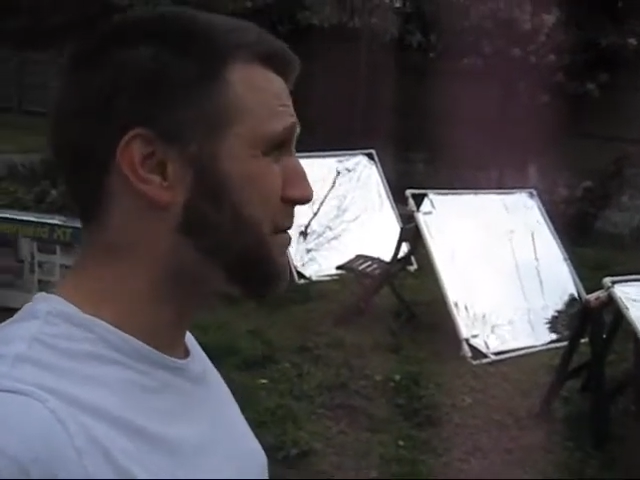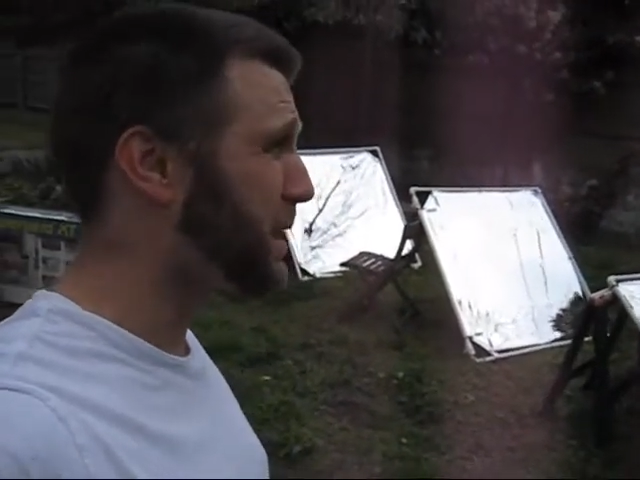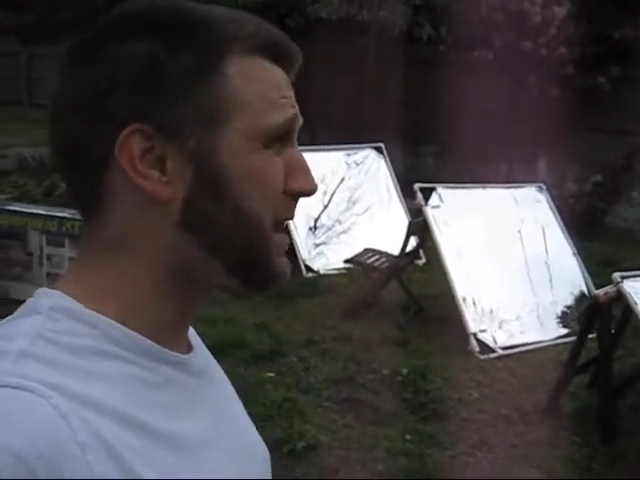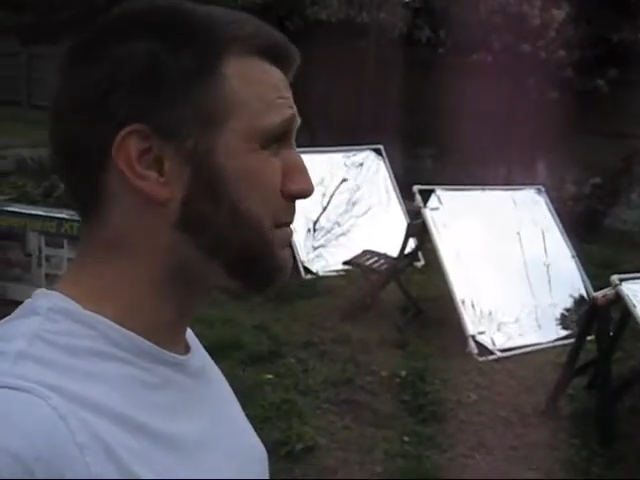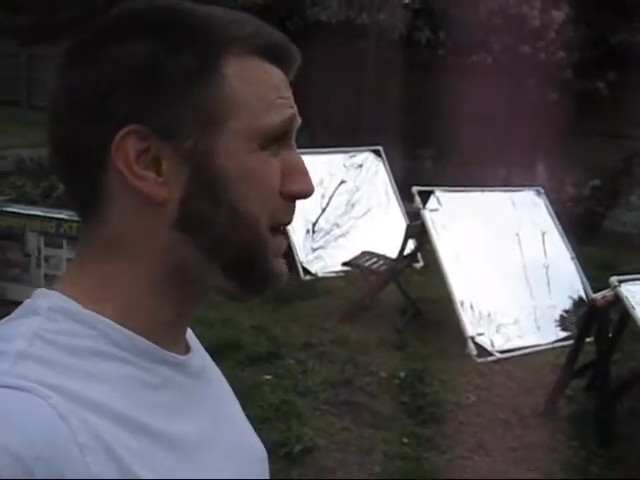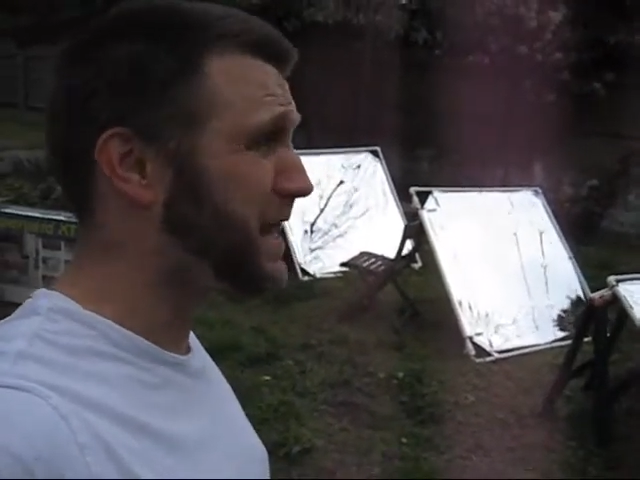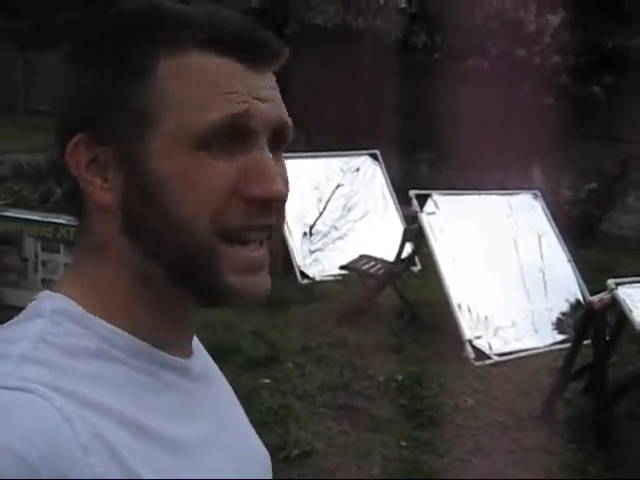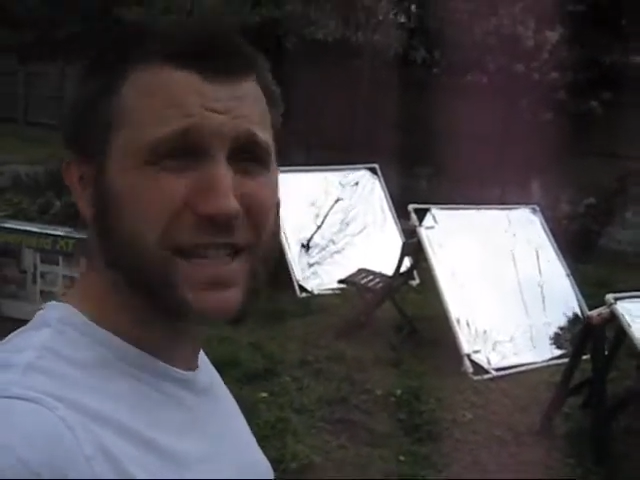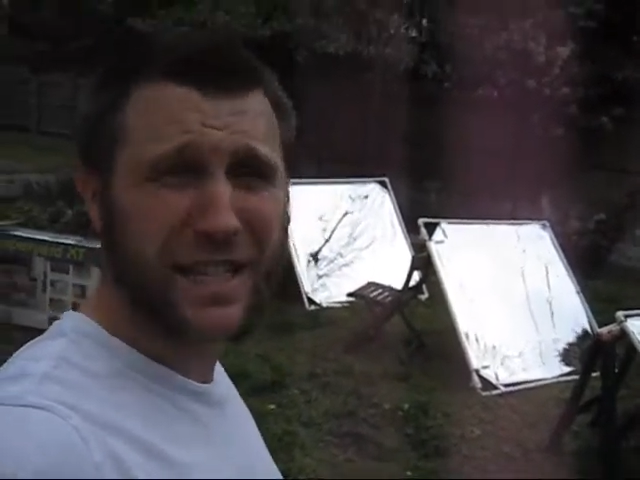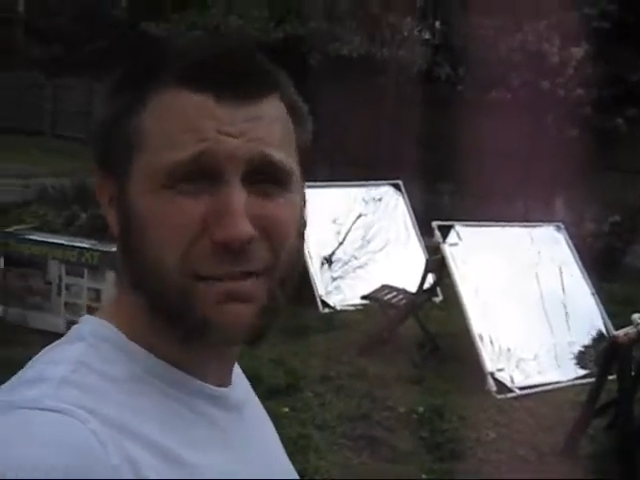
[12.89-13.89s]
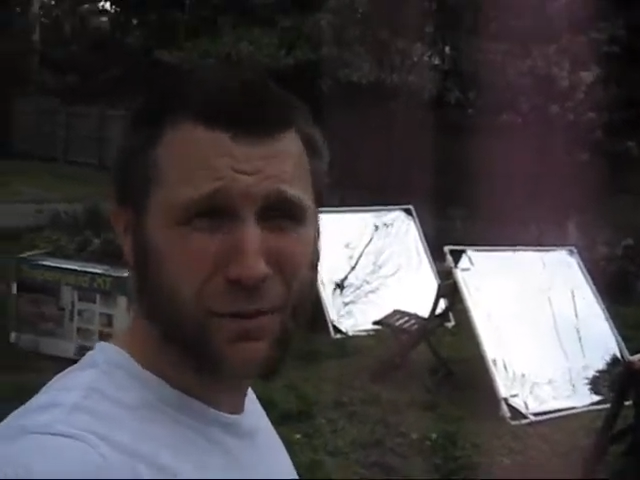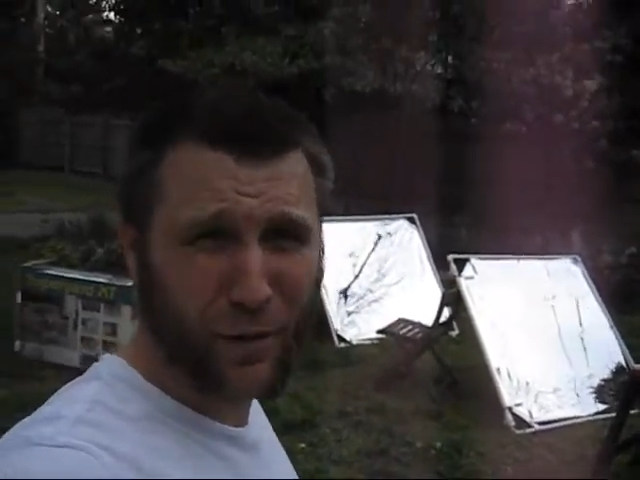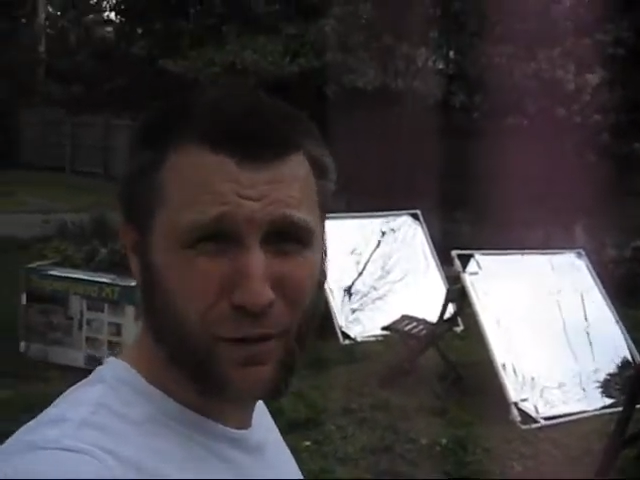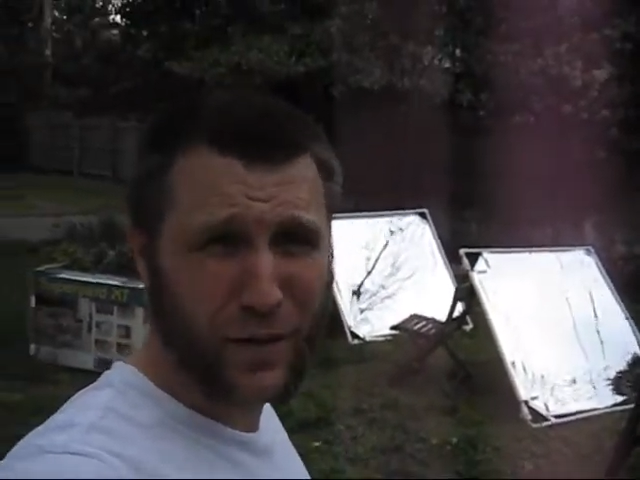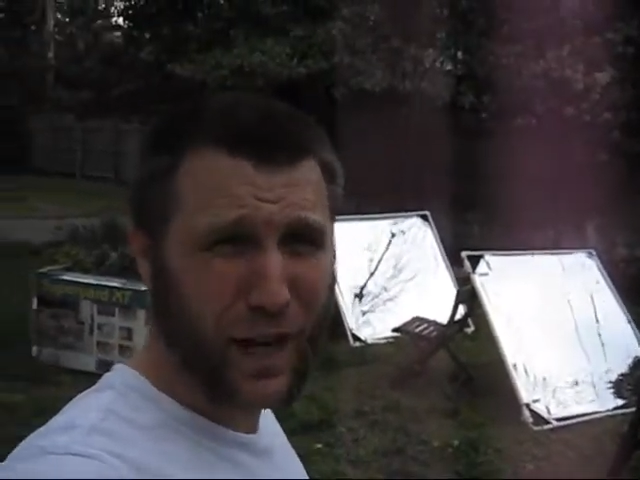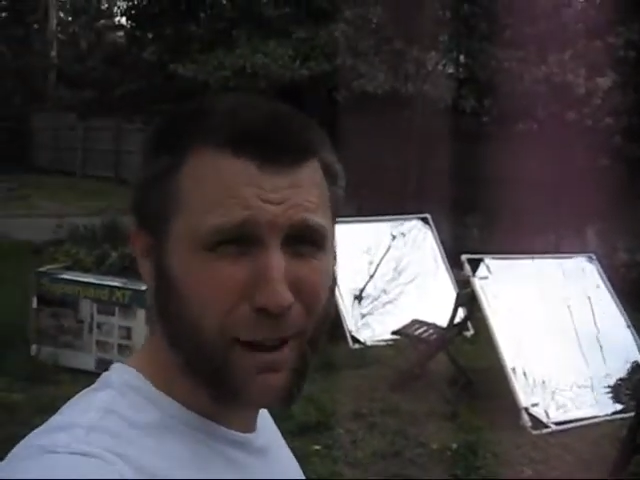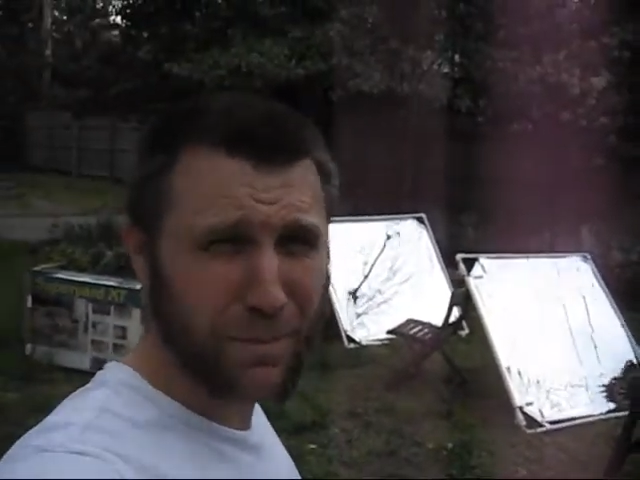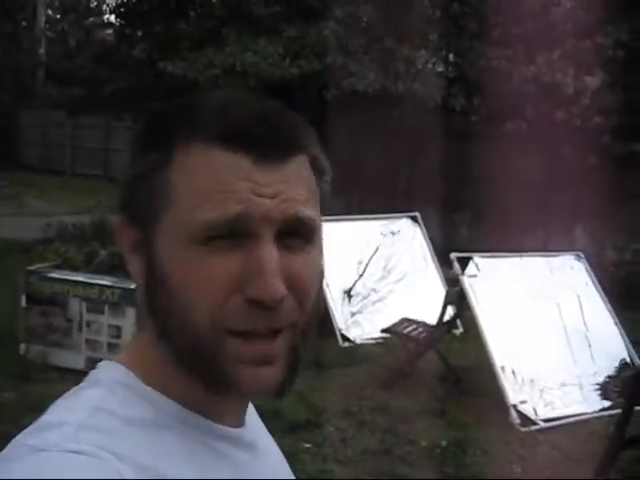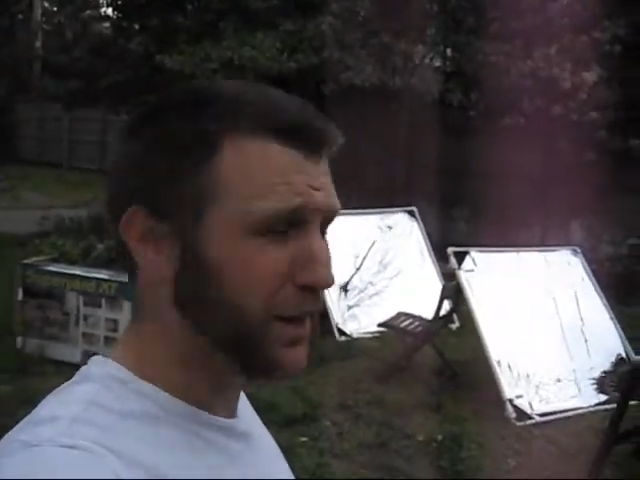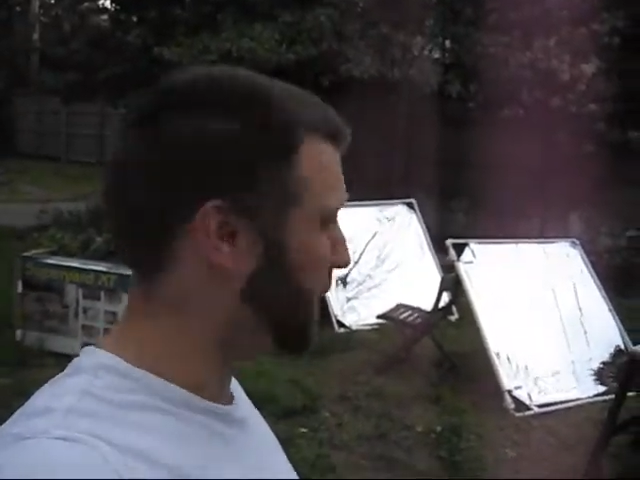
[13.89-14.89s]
My my test seems to have stopped